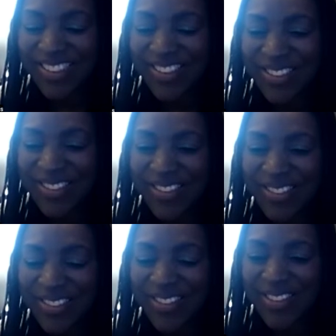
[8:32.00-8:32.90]

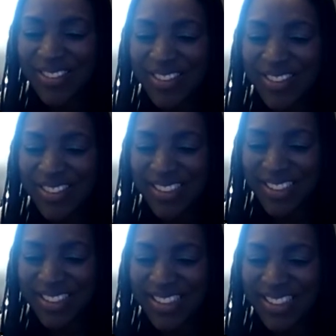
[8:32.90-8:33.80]

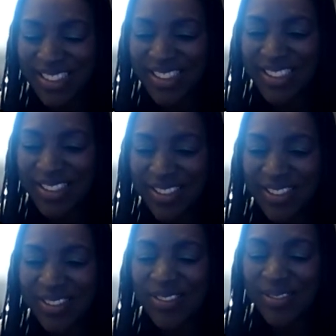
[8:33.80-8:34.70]

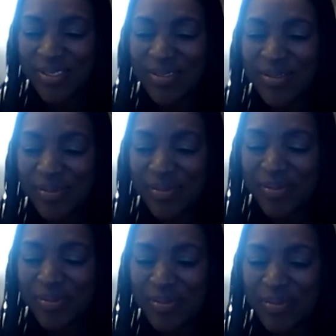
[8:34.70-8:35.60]

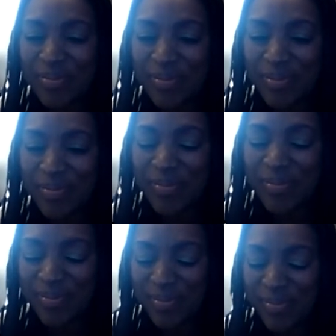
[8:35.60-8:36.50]

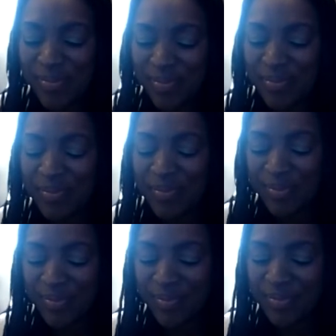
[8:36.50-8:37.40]

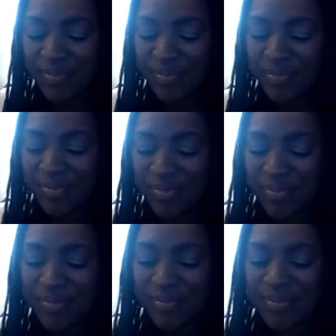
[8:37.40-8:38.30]

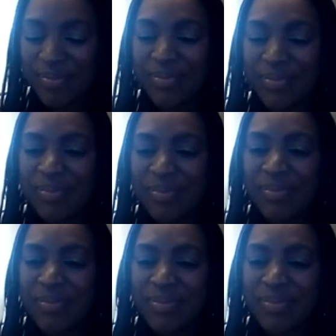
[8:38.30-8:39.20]

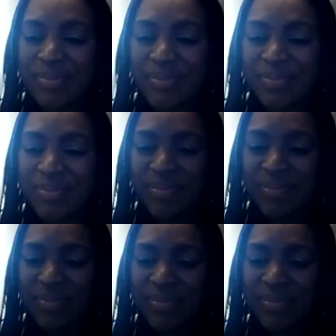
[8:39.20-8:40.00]
(not speaking)